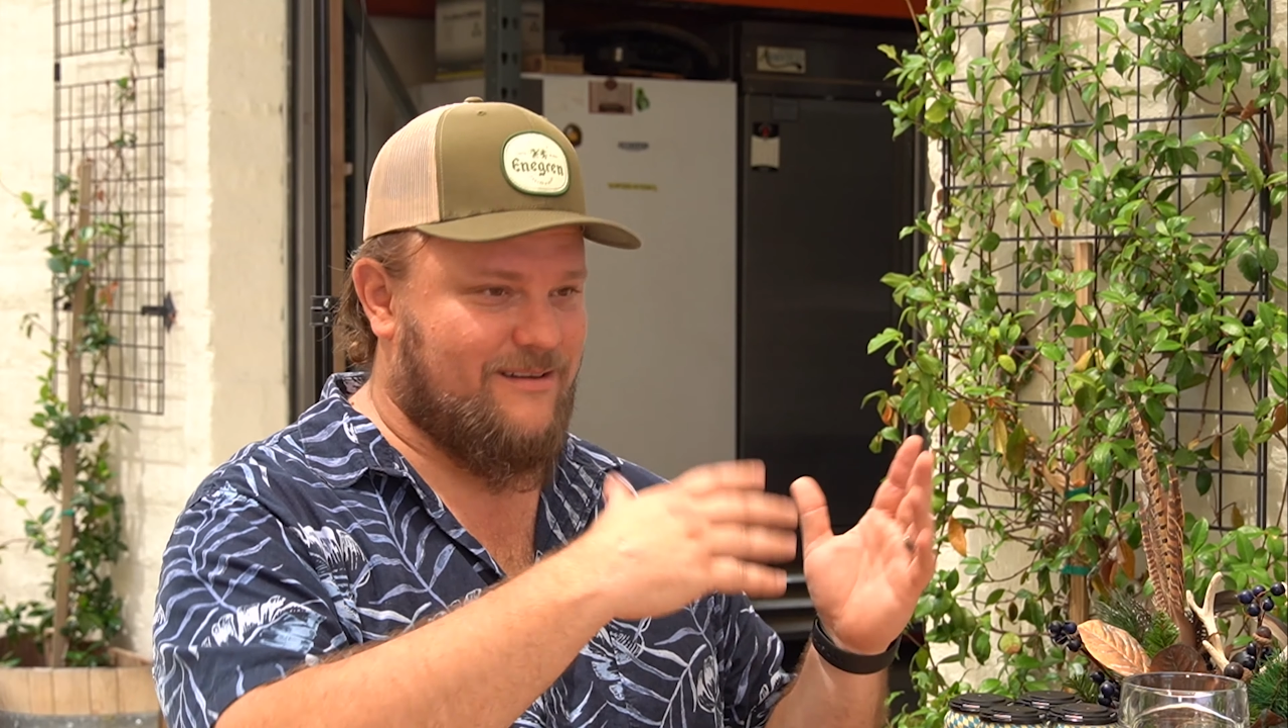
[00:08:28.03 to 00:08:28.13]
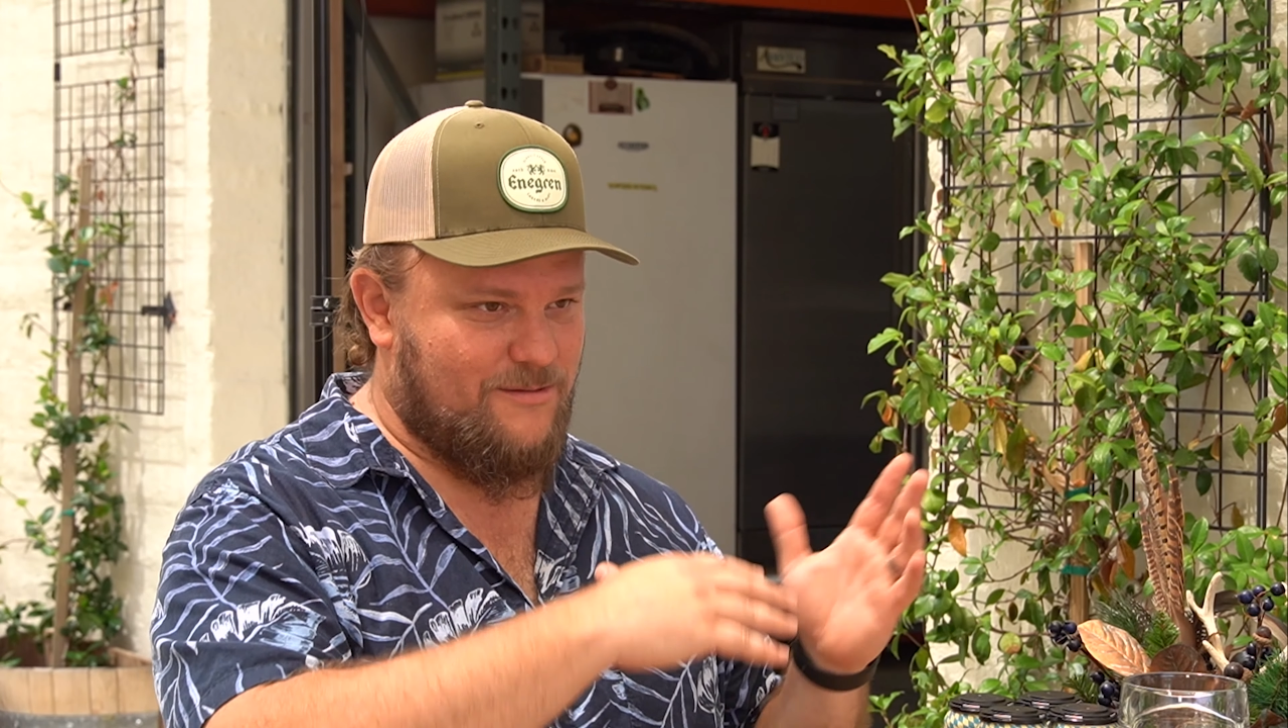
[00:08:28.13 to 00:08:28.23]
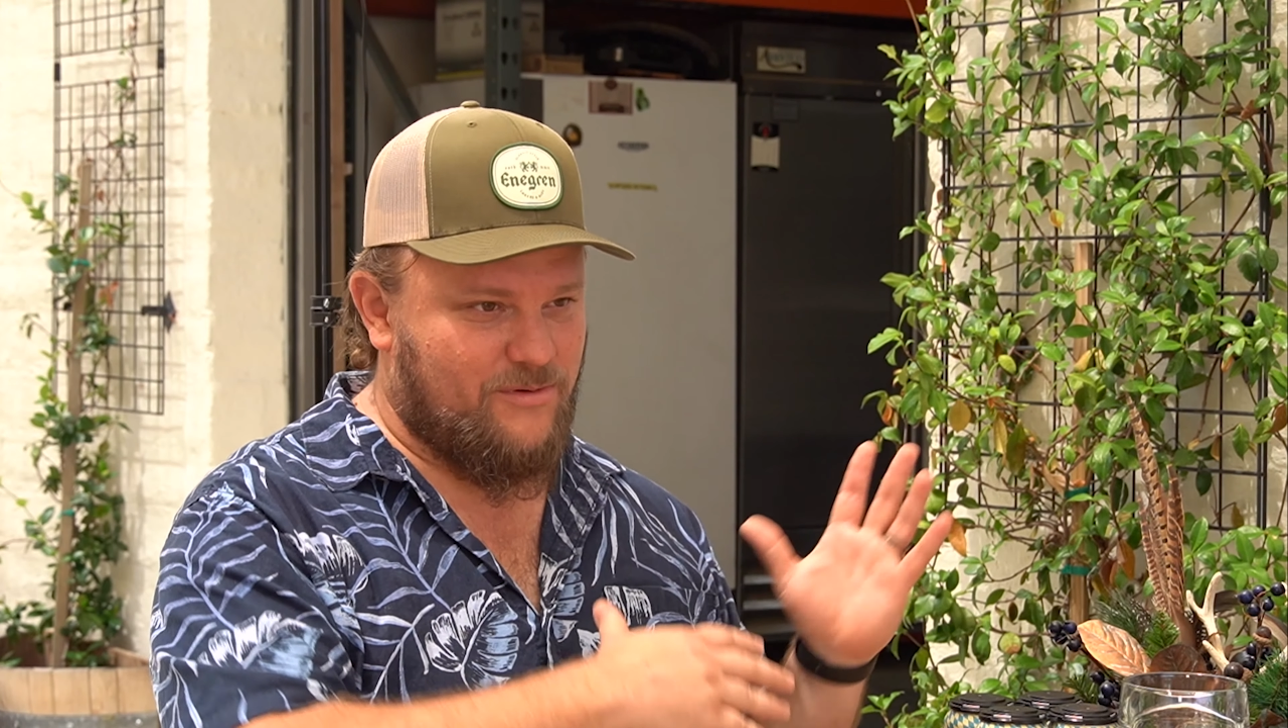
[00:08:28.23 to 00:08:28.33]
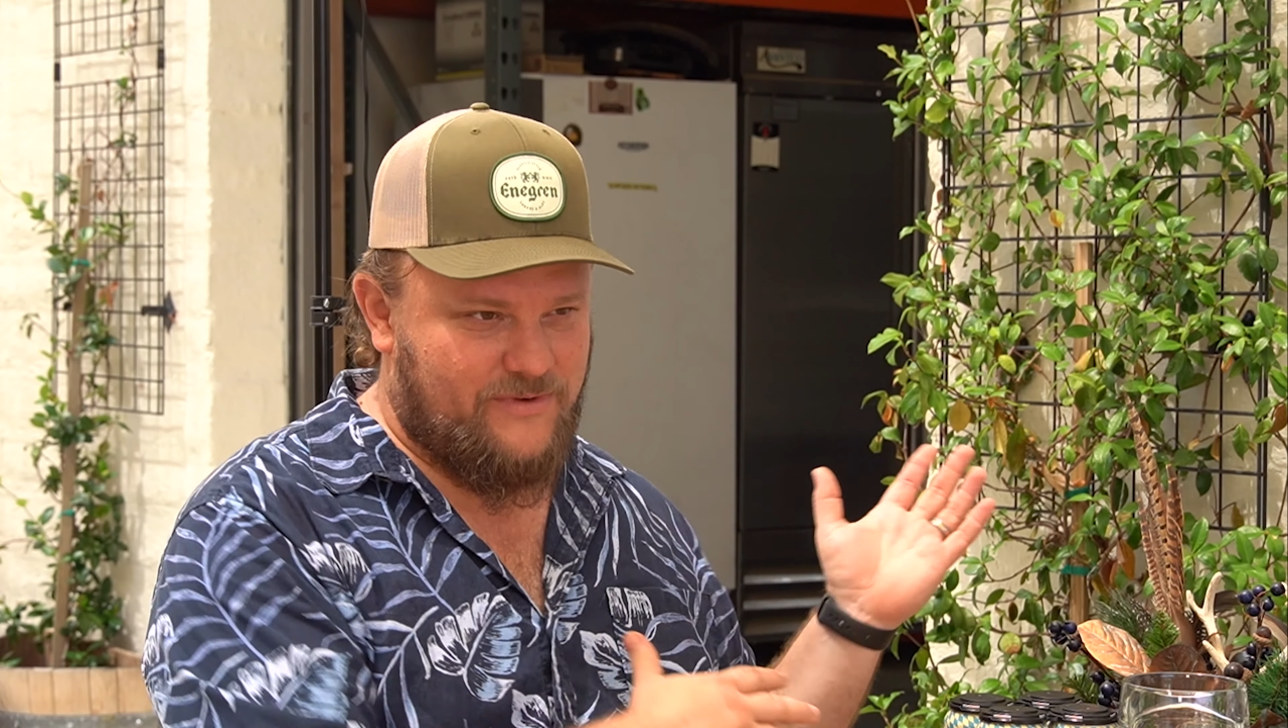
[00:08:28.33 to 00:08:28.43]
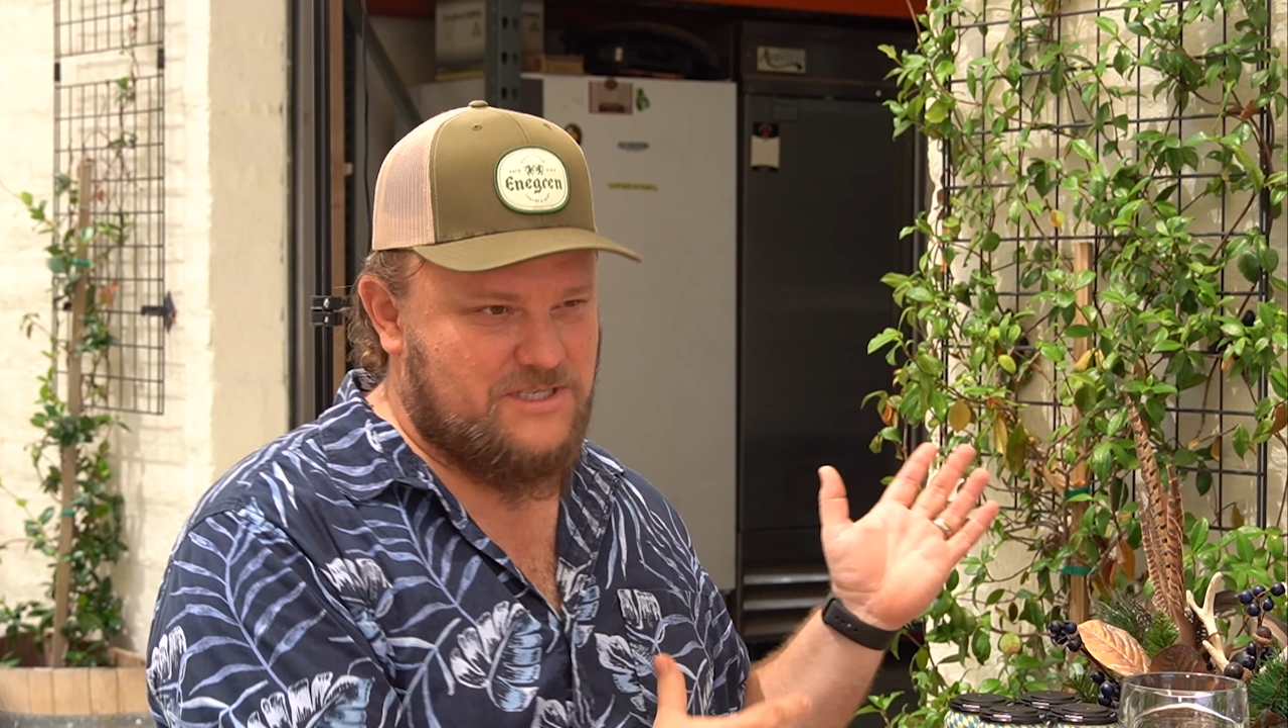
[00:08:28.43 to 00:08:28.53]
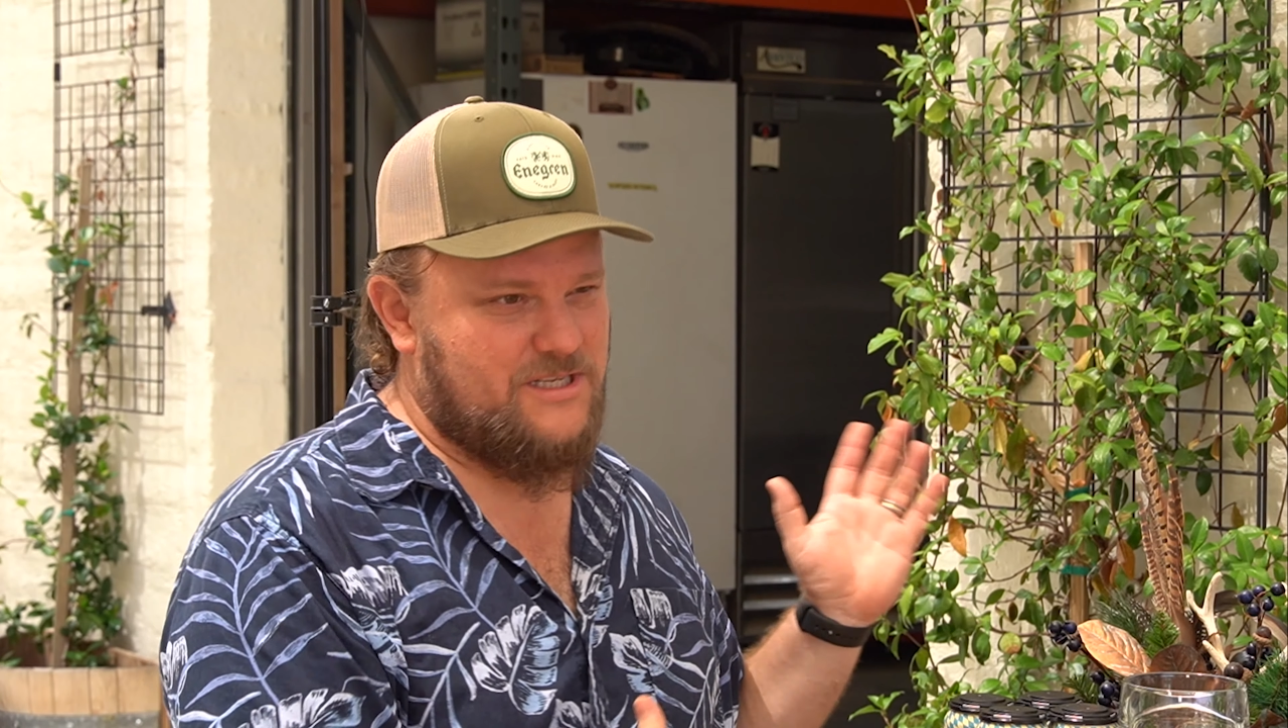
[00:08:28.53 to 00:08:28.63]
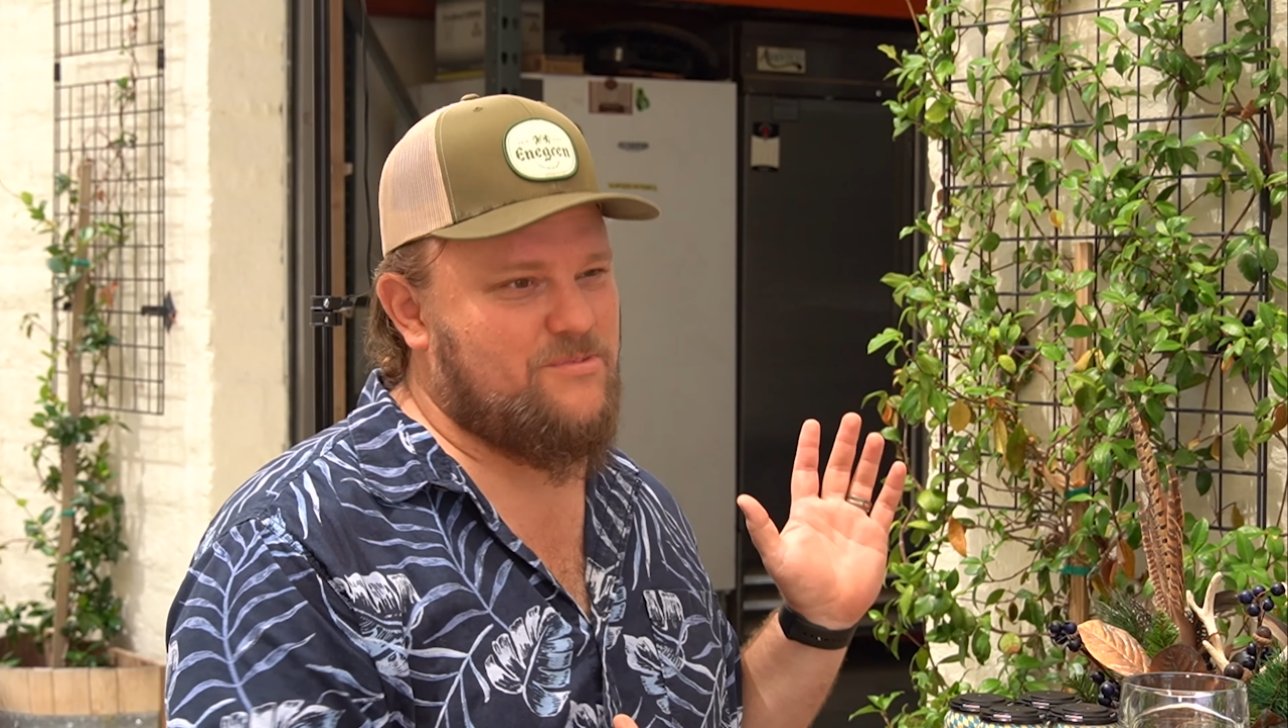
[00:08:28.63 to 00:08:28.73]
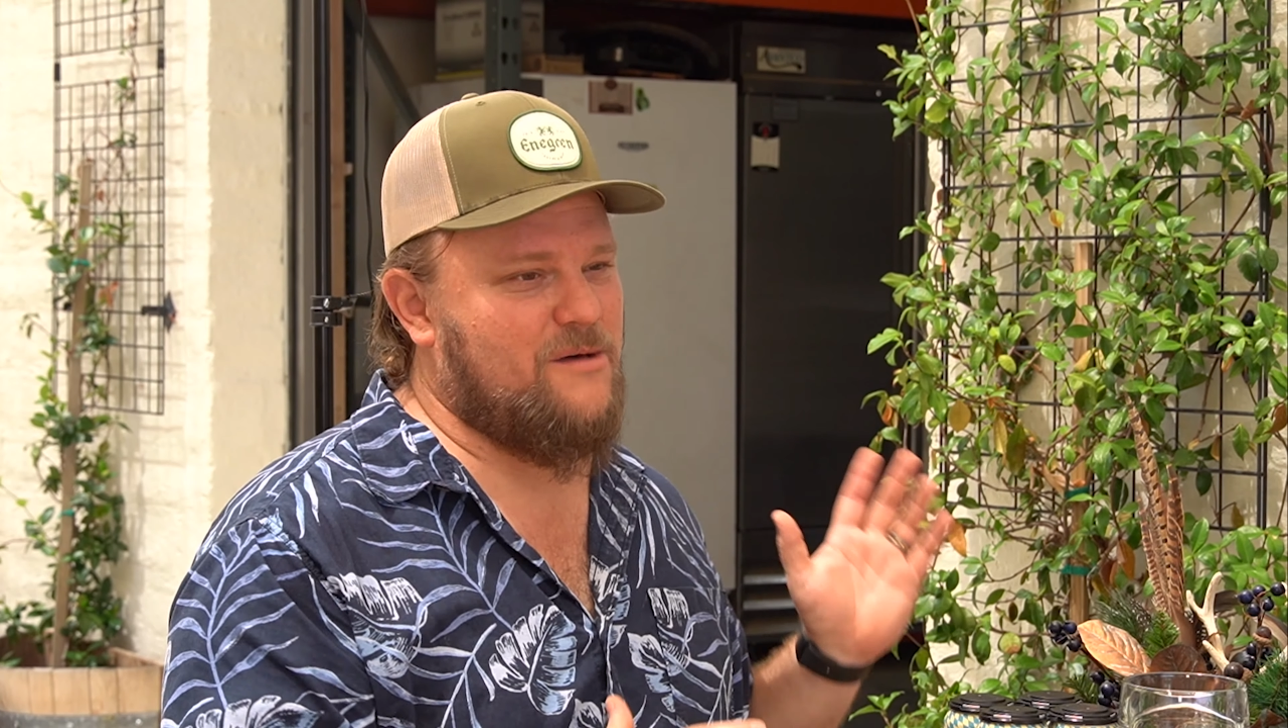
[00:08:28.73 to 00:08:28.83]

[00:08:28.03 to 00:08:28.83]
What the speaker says: unprofessionally,